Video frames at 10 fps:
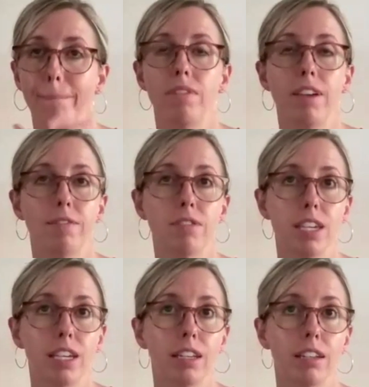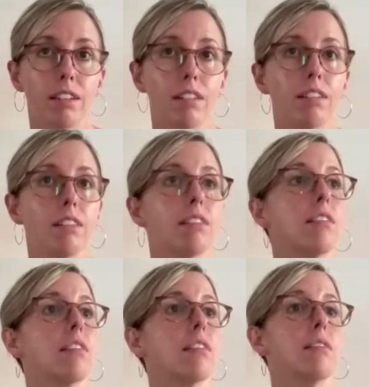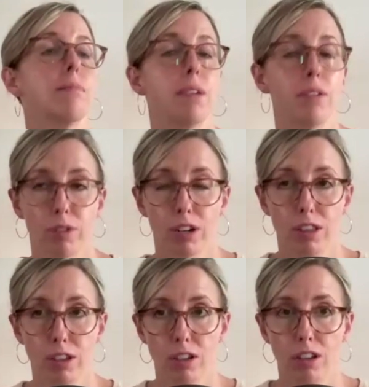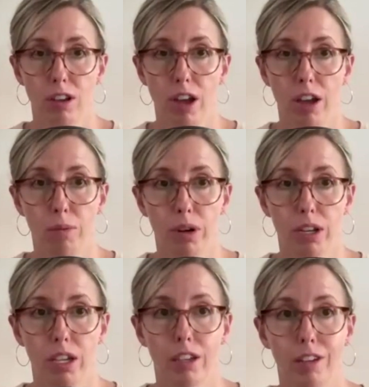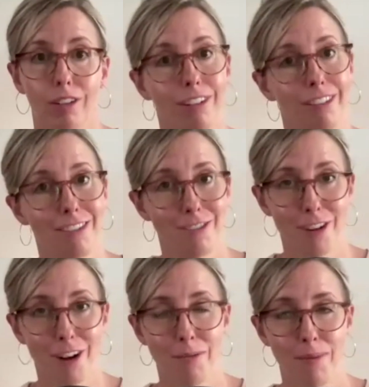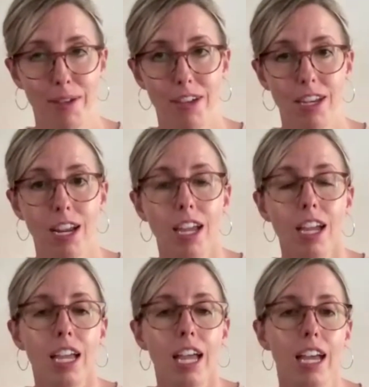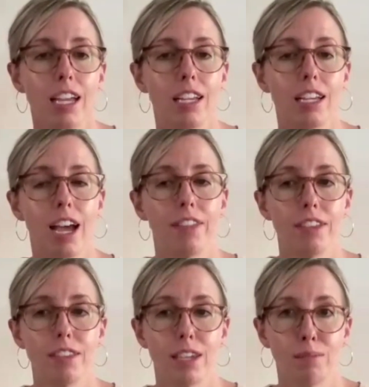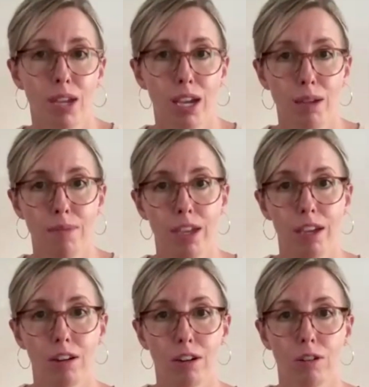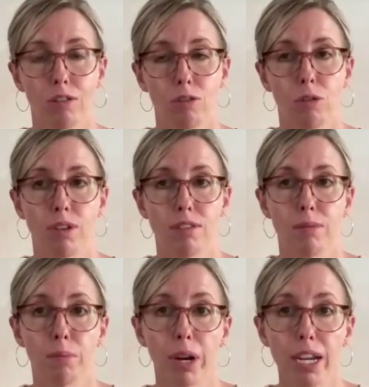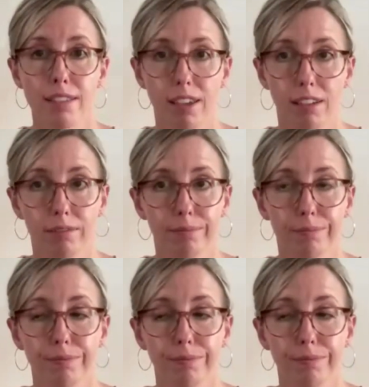they've seen me for the working on the Schroth method, and at the same time they are doing some bracing,